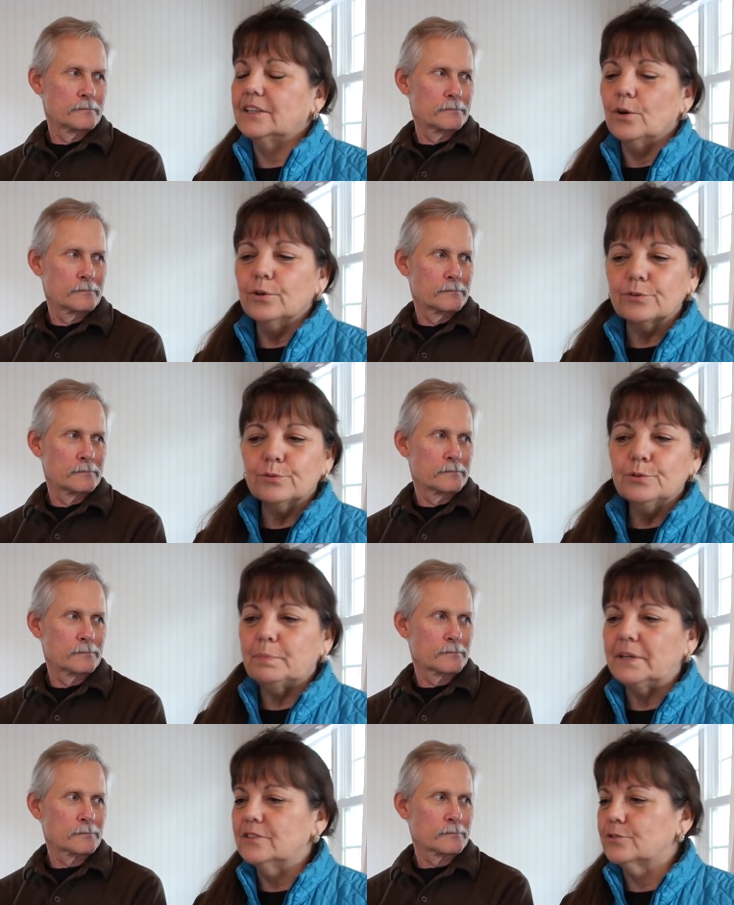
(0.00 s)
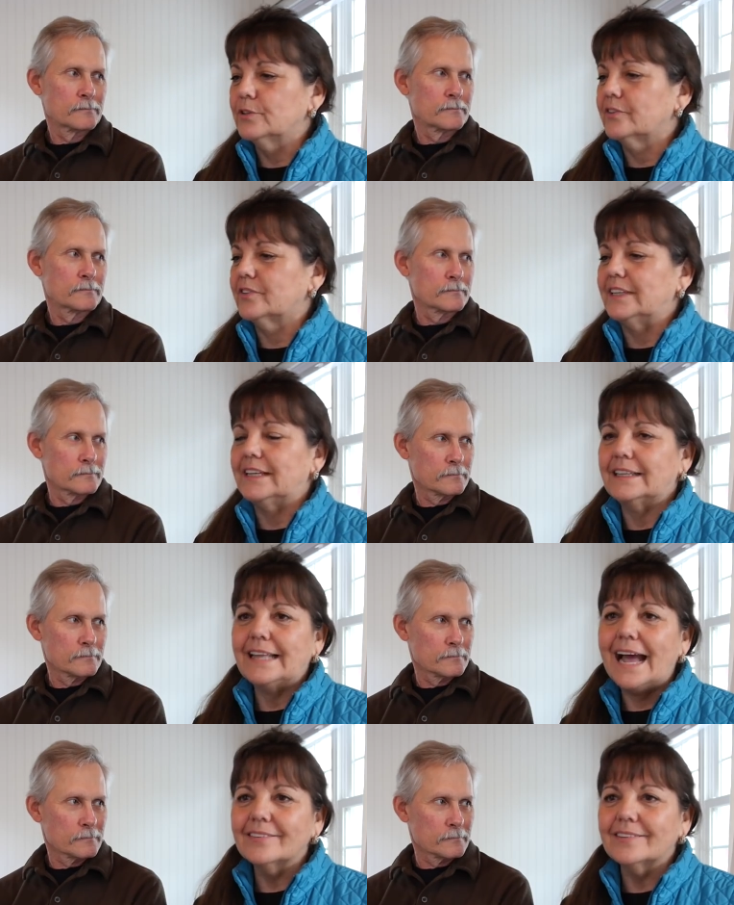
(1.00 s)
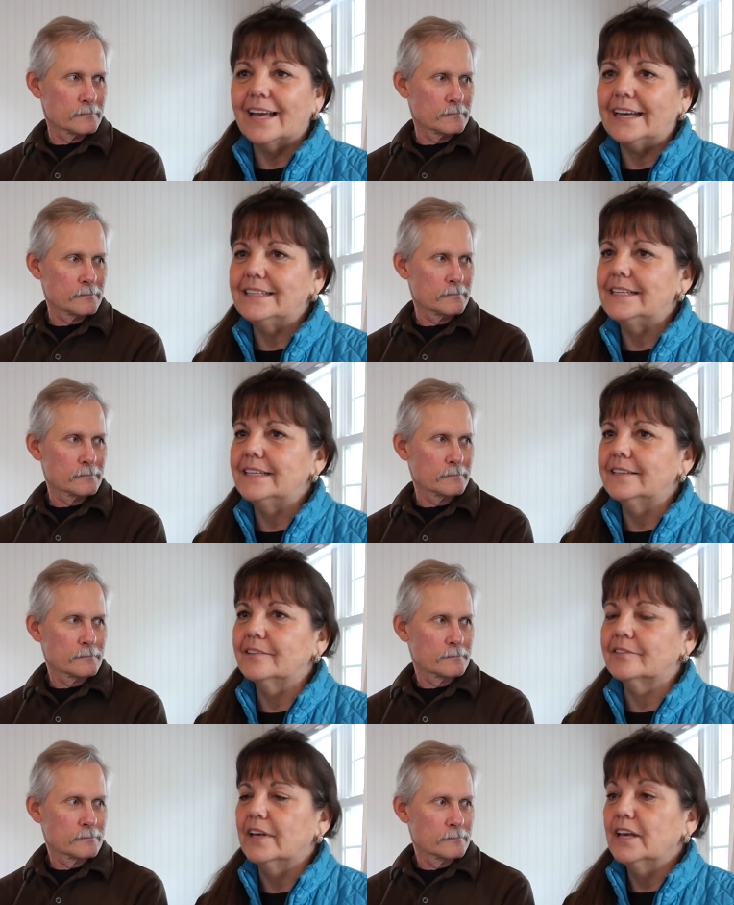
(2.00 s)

Speaker 1: Go through Pinterest and get lots of ideas.